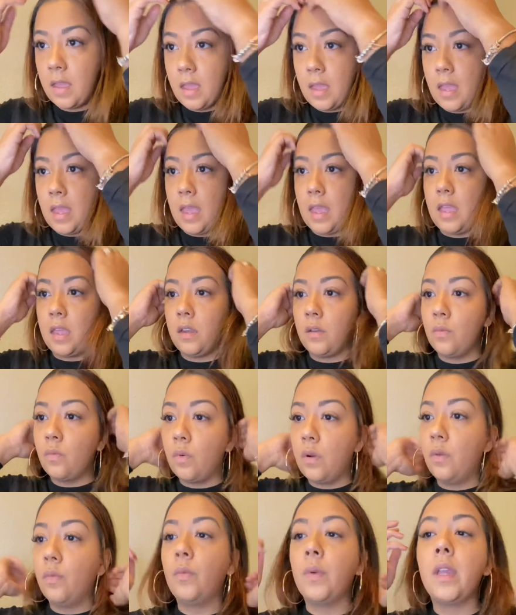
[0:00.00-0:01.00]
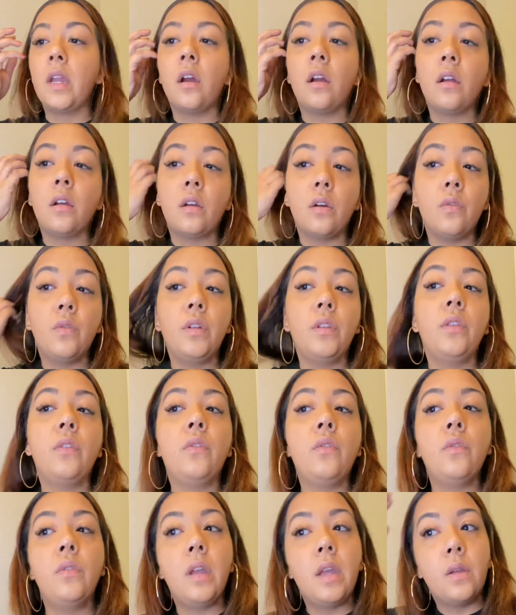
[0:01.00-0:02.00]
and what we are going
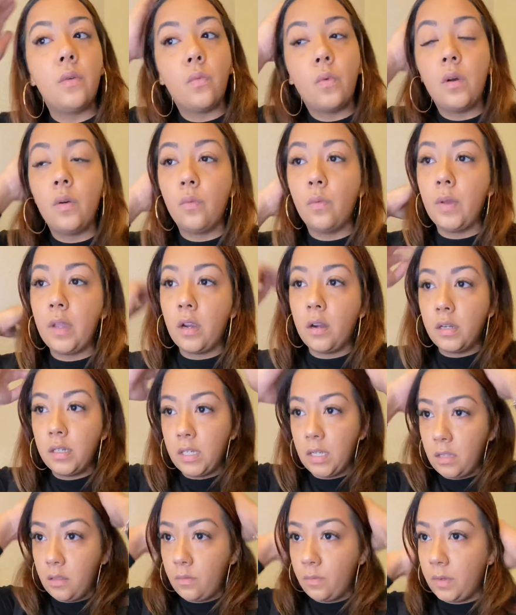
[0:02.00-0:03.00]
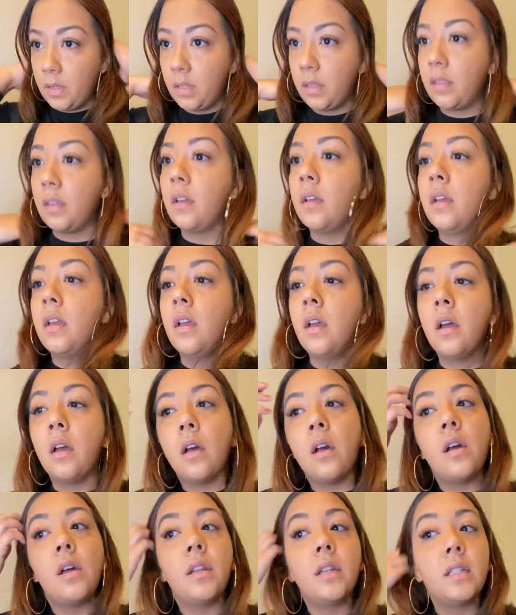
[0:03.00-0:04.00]
through and what we are dealing with
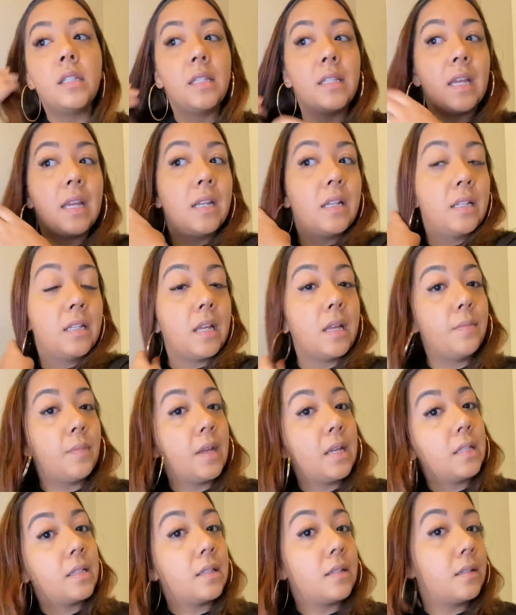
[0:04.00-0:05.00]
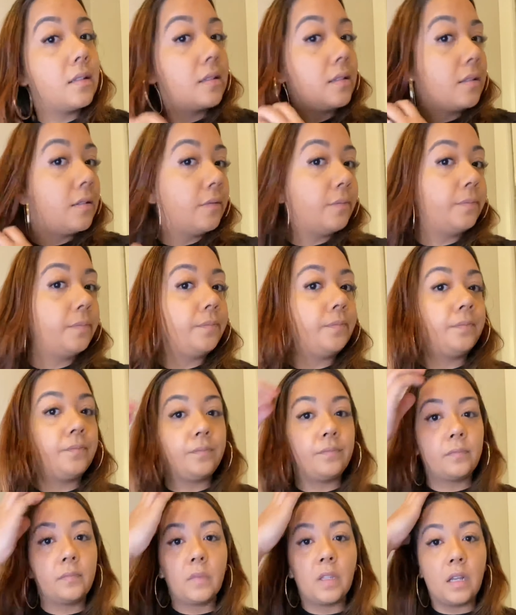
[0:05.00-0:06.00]
on a day to day basis.
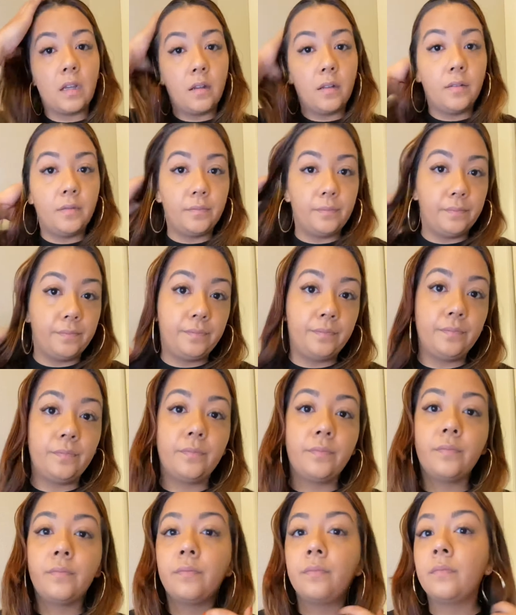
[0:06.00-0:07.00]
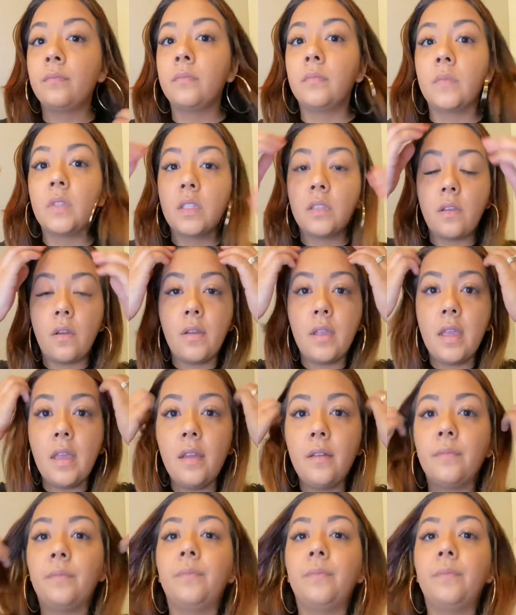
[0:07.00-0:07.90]
Um, so, yeah.